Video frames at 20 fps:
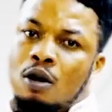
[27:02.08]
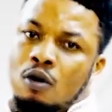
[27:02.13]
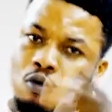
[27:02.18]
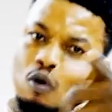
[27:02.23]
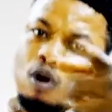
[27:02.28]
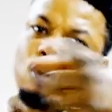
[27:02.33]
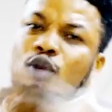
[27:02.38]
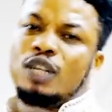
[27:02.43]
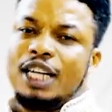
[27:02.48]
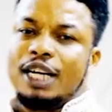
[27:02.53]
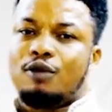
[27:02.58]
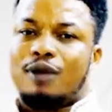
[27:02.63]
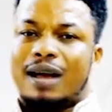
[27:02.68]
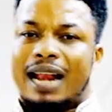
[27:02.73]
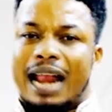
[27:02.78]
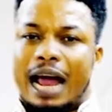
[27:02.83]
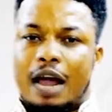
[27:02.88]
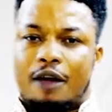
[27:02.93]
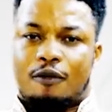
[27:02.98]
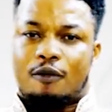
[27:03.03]
God will change your
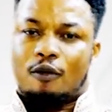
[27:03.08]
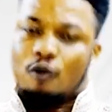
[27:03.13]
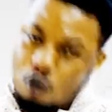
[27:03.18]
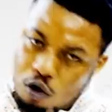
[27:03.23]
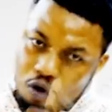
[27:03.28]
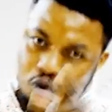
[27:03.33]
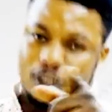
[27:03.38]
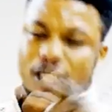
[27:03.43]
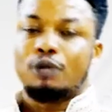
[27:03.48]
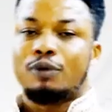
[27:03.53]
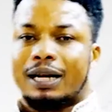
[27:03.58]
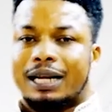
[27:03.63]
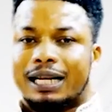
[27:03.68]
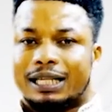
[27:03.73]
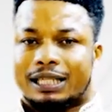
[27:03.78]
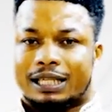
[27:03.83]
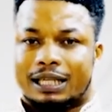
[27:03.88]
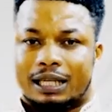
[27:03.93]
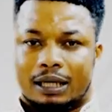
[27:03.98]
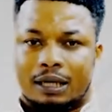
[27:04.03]
life. God will change your
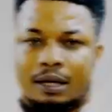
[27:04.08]
destiny.